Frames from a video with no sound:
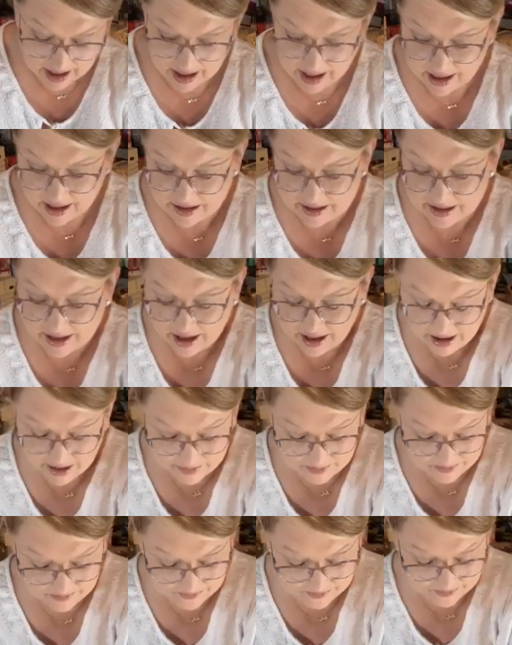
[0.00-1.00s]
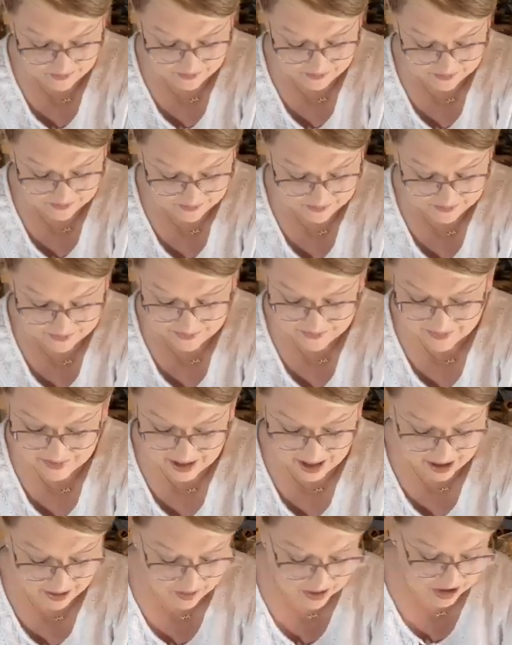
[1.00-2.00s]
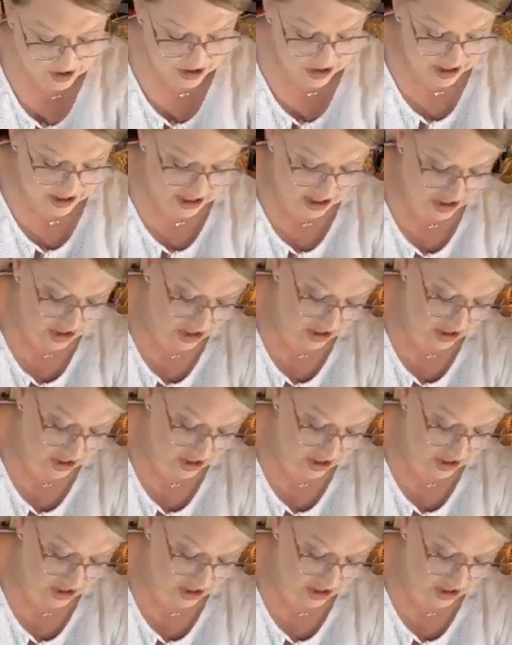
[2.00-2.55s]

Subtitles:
And it was just